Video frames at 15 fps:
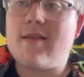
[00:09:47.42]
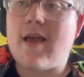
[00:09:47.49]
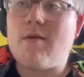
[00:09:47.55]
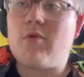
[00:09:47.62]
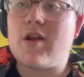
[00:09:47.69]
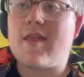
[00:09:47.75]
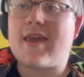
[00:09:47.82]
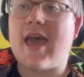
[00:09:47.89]

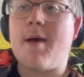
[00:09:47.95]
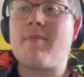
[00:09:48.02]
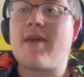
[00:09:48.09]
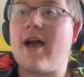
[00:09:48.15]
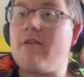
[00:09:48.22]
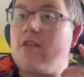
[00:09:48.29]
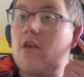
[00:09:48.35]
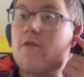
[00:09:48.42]
one of the camp
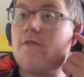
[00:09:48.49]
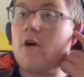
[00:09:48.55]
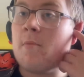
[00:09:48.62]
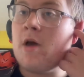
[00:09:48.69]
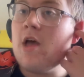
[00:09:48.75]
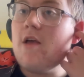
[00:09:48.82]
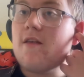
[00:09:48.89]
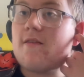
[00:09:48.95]
counselors from
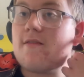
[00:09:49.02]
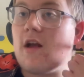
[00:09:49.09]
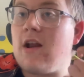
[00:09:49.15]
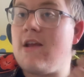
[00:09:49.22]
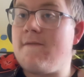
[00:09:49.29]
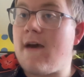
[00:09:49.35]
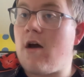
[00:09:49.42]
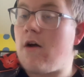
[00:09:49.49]

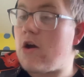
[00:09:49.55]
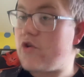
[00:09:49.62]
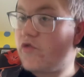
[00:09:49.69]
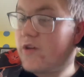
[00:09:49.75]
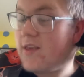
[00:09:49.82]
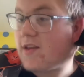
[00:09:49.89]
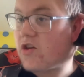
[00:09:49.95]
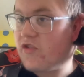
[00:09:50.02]
Sunnyvale.
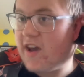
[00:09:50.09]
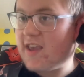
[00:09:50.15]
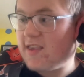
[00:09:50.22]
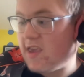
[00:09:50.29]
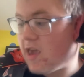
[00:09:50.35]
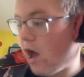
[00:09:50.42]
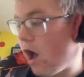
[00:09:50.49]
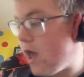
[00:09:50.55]
He's a crazy
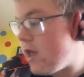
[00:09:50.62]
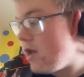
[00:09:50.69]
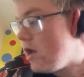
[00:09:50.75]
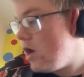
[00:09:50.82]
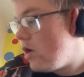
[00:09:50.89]
guy.